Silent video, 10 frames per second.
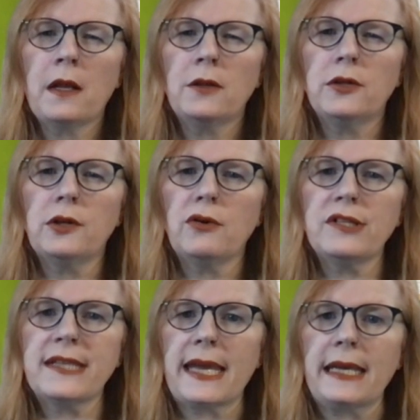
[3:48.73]
You
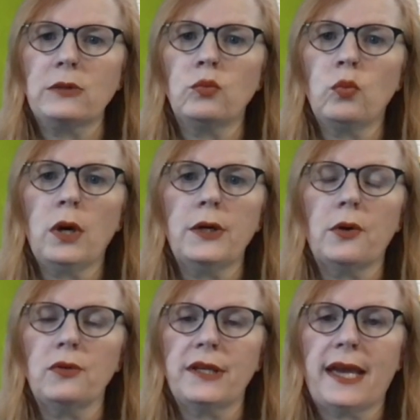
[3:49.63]
notice 8 and 1
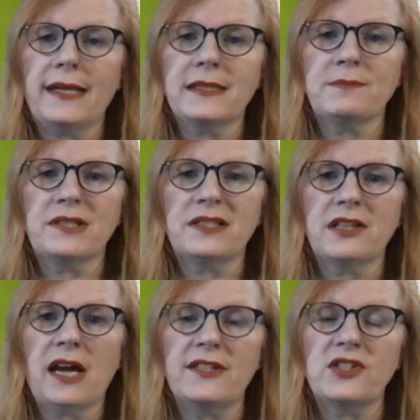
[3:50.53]
only adds up to
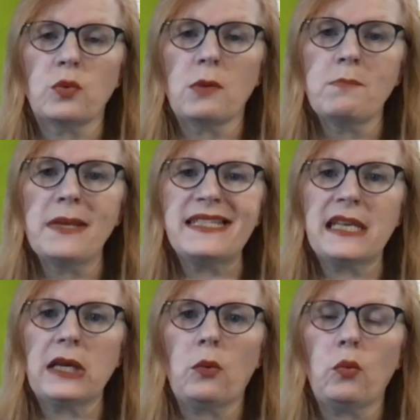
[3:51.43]
9. So we're
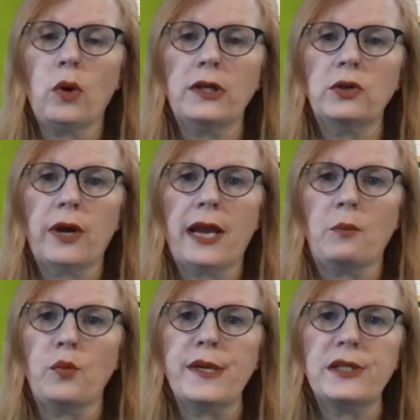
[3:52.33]
missing 1
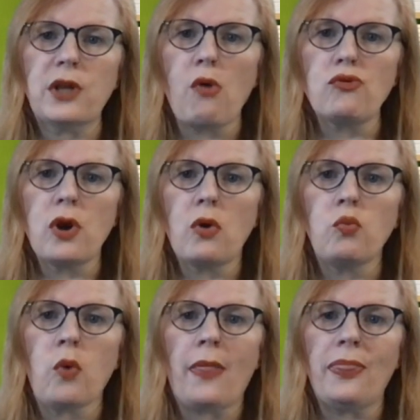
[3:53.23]
gram. We don't know
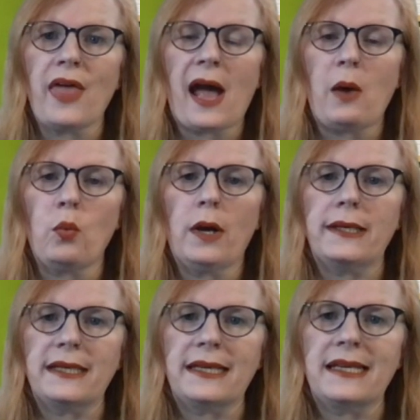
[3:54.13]
what that
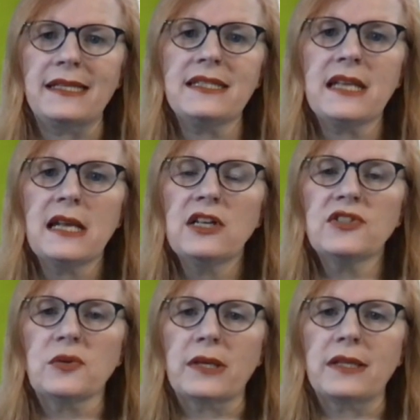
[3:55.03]
one is.
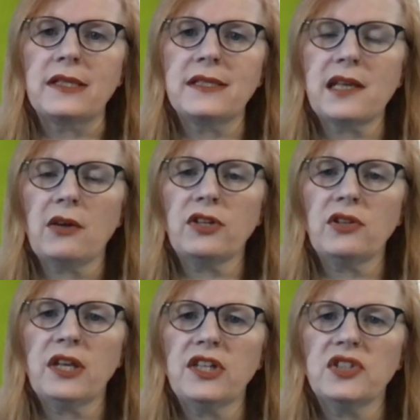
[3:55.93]
So in these
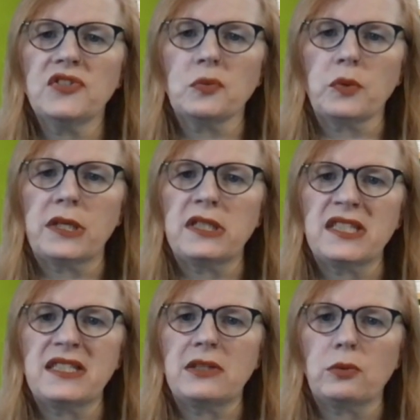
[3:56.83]
calculations, we
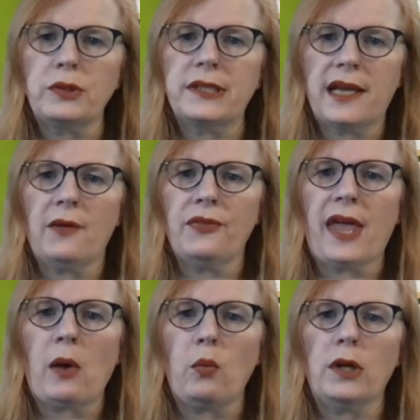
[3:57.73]
still would count
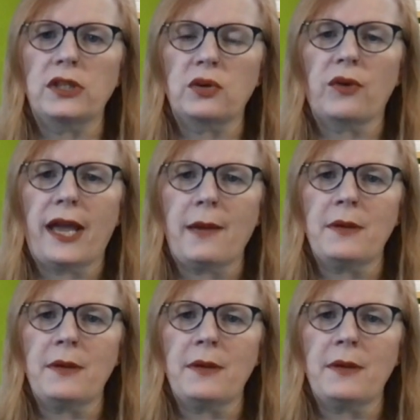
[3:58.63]
that 1 gram.